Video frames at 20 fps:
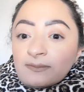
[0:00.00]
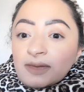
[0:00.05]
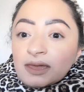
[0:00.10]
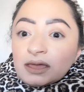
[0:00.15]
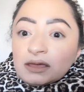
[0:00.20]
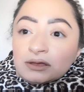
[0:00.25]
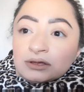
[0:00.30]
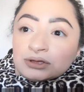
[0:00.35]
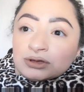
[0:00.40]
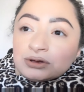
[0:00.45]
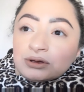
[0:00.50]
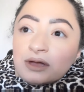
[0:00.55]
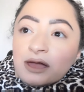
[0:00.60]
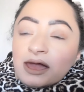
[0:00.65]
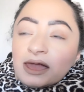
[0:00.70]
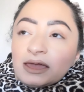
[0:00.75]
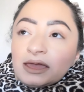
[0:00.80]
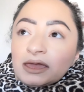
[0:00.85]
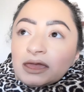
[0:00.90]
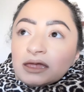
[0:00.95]
my under
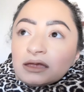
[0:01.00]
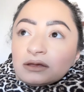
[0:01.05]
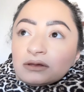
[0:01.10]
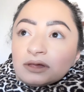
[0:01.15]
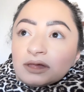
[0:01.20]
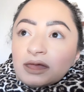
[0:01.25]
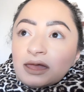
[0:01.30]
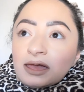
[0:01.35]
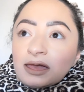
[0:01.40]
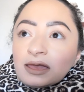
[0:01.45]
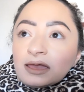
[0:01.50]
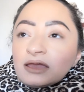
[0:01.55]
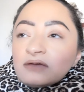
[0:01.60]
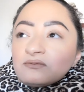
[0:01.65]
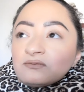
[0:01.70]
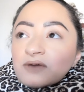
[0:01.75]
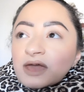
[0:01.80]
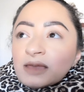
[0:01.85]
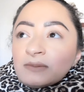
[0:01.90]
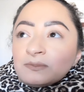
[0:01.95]
eye area.
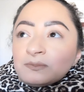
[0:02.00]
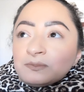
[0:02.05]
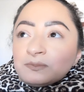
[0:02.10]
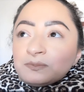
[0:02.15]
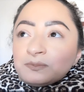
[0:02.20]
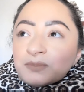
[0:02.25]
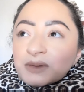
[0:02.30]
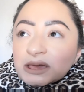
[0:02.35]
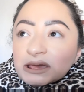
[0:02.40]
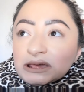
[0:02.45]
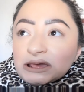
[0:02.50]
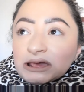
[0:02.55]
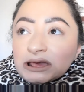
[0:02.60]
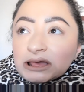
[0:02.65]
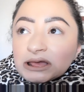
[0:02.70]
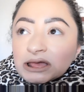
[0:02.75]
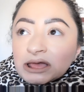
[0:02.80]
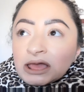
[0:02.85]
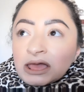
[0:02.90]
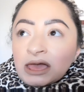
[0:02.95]
If I
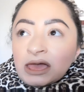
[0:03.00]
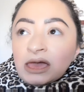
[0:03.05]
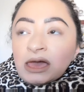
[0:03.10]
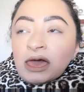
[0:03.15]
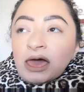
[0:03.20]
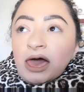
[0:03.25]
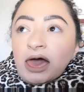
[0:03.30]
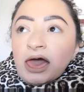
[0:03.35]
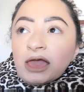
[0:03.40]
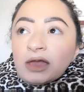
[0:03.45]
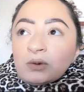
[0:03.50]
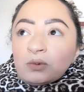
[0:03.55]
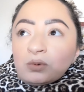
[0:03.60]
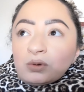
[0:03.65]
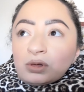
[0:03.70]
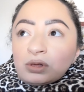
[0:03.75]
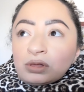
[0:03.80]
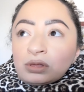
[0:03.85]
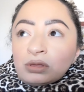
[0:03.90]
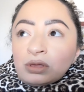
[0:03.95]
bake, I
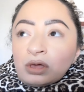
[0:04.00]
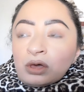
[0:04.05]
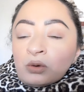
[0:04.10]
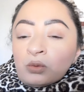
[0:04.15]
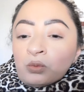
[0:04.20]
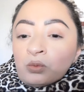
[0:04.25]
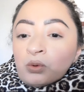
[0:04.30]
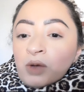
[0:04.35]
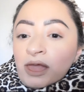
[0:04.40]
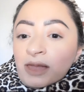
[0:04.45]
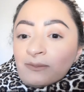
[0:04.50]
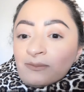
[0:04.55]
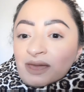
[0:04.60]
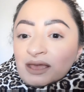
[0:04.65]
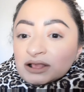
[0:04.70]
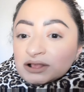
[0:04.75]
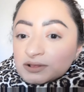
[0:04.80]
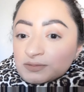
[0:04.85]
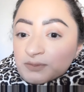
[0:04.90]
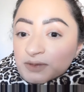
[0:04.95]
will wet
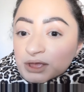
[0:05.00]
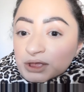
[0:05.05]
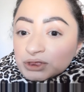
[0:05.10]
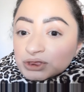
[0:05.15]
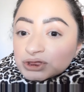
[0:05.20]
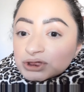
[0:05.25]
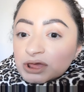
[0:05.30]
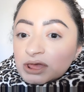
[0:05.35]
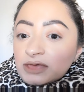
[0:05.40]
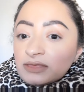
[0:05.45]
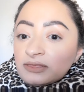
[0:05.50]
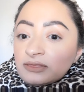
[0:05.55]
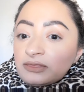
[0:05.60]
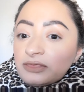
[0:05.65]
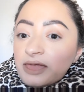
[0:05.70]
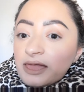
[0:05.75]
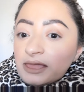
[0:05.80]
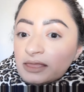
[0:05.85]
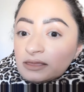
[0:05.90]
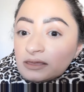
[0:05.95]
my sponge and
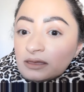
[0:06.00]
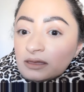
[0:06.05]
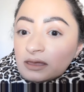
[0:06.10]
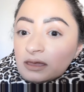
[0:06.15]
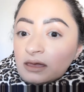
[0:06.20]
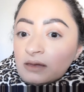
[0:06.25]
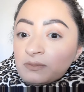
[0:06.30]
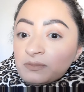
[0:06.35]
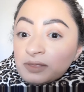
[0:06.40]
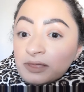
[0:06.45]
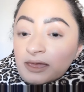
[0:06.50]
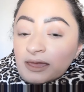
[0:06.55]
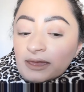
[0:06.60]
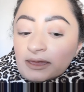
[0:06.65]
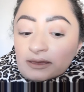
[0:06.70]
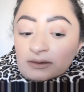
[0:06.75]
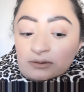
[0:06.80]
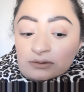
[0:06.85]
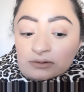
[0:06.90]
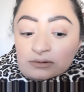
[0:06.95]
then apply
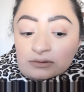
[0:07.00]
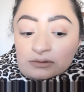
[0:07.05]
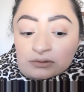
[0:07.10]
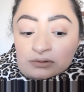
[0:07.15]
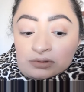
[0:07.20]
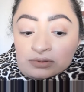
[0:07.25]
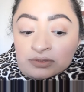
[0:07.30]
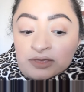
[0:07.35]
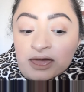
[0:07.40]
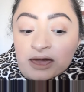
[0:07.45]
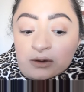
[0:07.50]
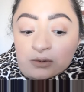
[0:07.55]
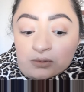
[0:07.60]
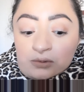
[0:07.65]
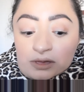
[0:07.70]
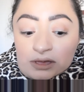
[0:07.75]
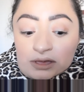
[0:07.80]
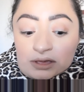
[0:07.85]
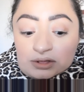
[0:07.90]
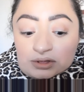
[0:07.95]
it that
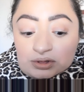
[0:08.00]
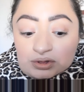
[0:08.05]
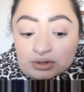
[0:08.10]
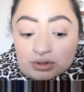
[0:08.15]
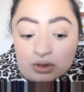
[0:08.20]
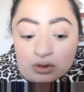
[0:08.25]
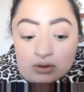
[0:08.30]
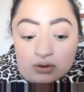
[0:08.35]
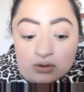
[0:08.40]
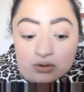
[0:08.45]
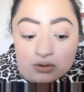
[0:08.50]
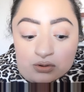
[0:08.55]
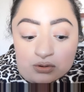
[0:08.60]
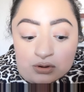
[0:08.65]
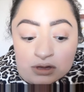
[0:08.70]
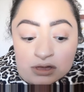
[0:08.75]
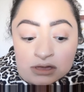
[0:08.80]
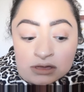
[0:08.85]
way. So